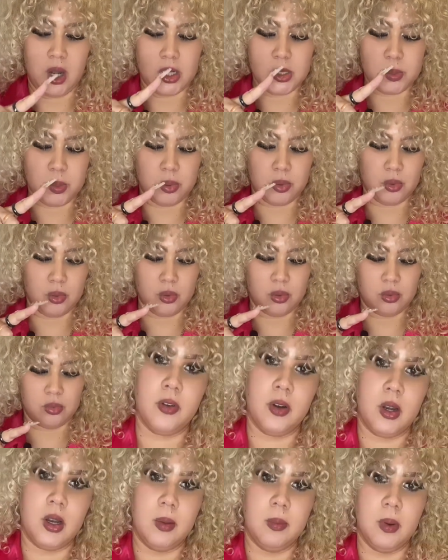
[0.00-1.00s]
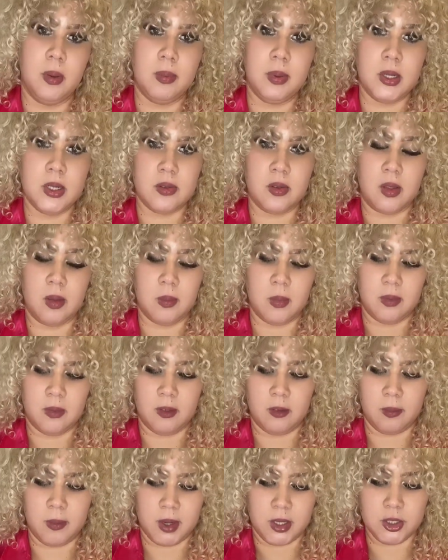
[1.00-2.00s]
let's pull for Libra, please, for the month
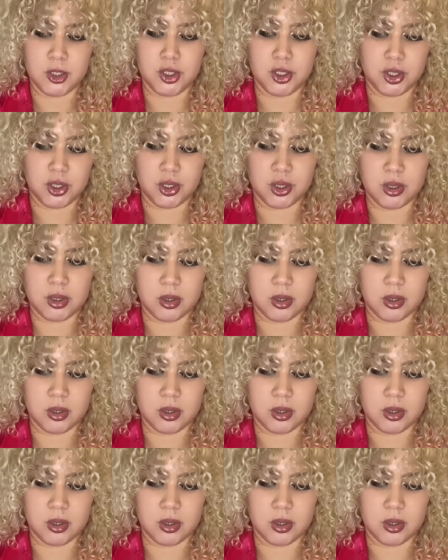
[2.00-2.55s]
of March.